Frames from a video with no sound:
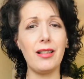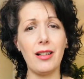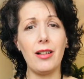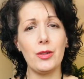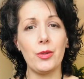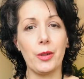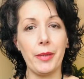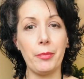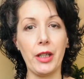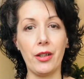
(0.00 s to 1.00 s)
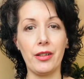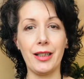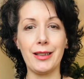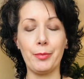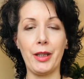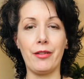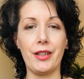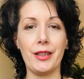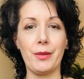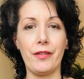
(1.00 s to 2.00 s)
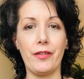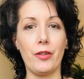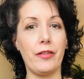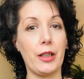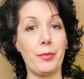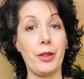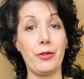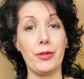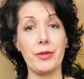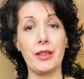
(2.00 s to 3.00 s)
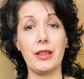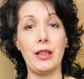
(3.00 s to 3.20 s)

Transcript: I'll talk about my own experience with fulvic minerals.